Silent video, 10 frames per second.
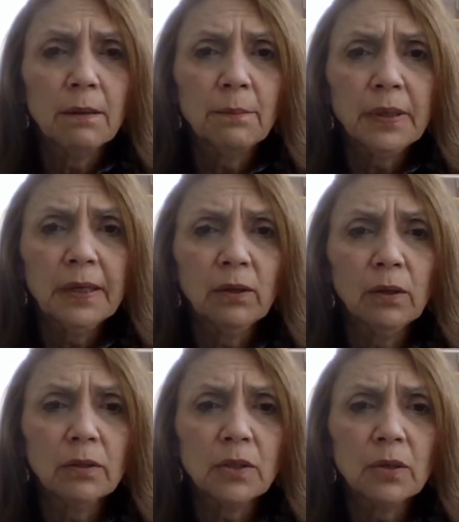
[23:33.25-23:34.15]
but I
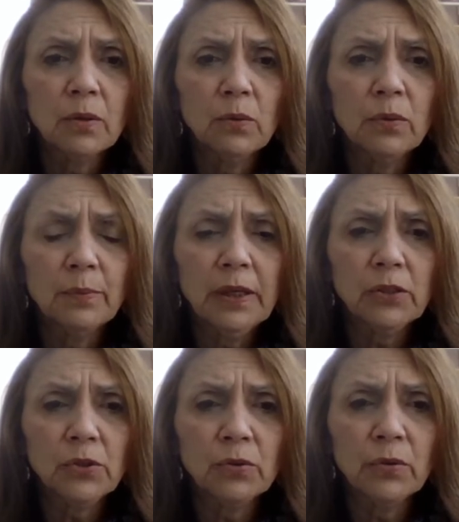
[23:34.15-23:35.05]
also would make
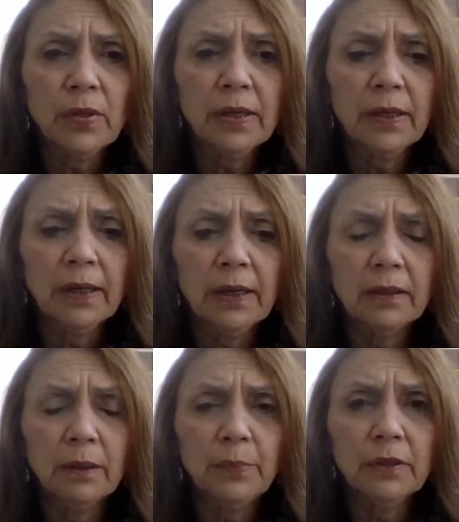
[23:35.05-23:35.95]
sure that I had
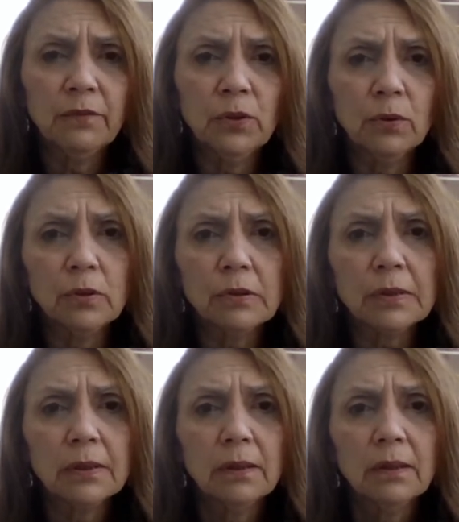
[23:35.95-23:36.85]
a bit of yogurt
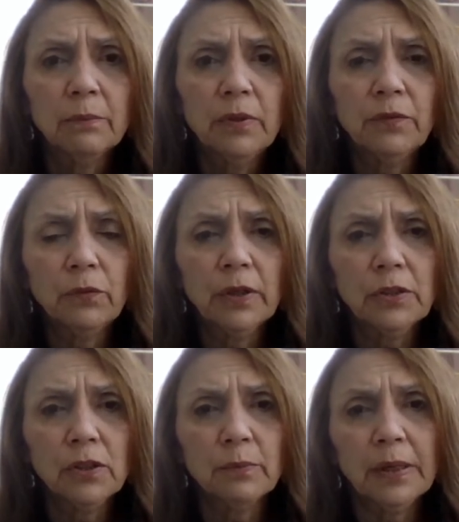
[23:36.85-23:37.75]
before I
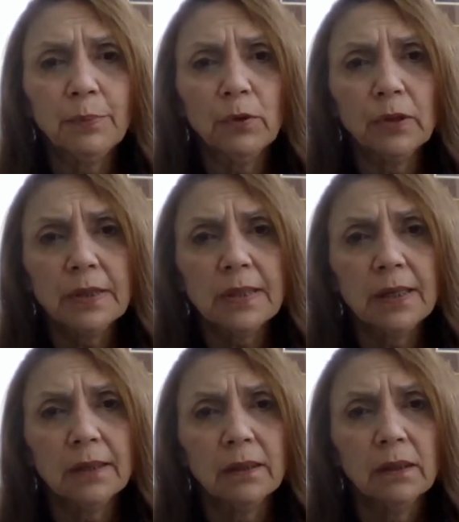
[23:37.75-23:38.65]
took my Percocet,